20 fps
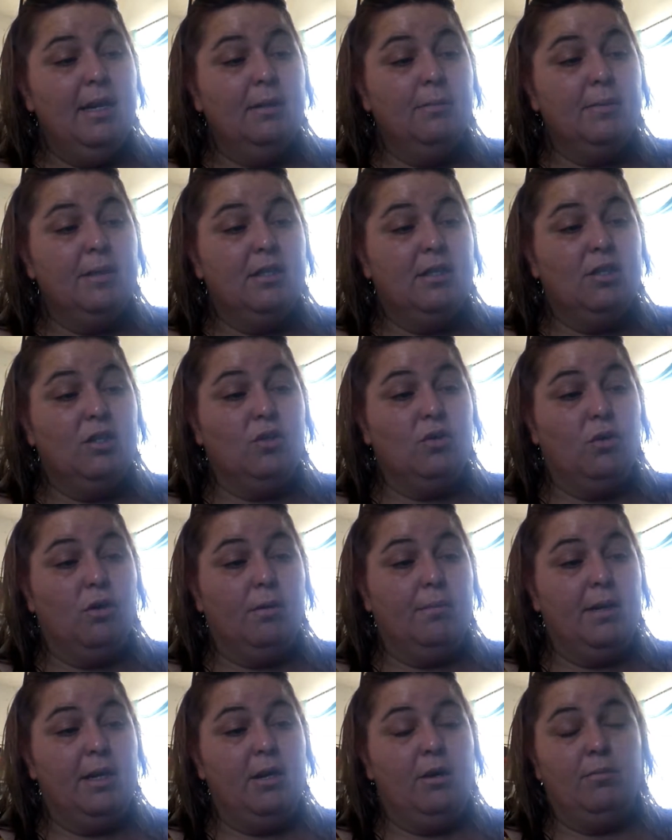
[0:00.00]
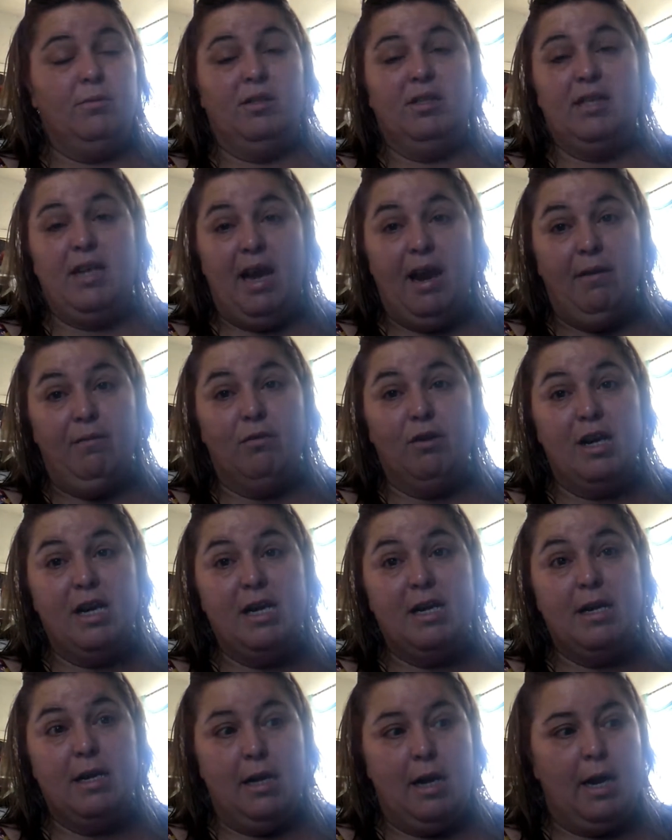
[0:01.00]
been storming almost every
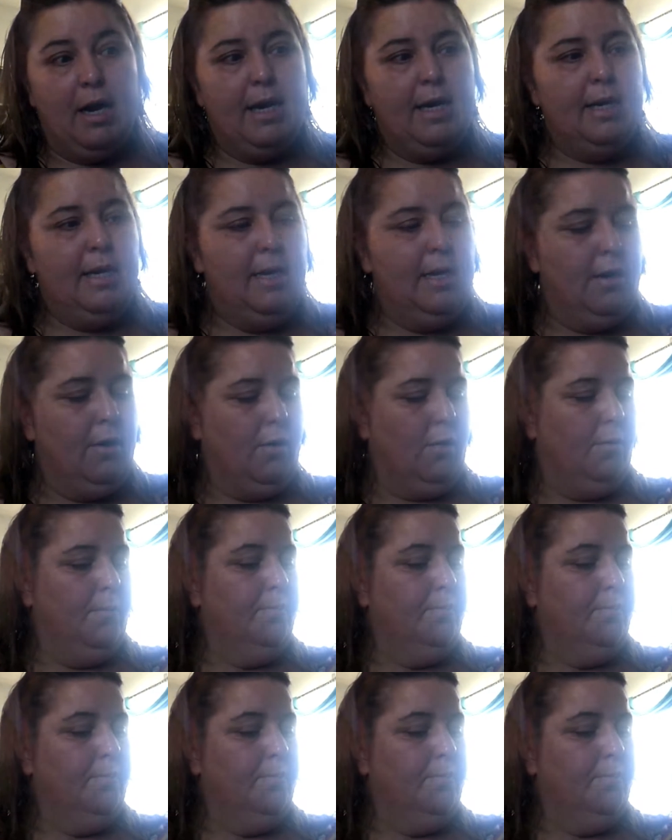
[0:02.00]
night here.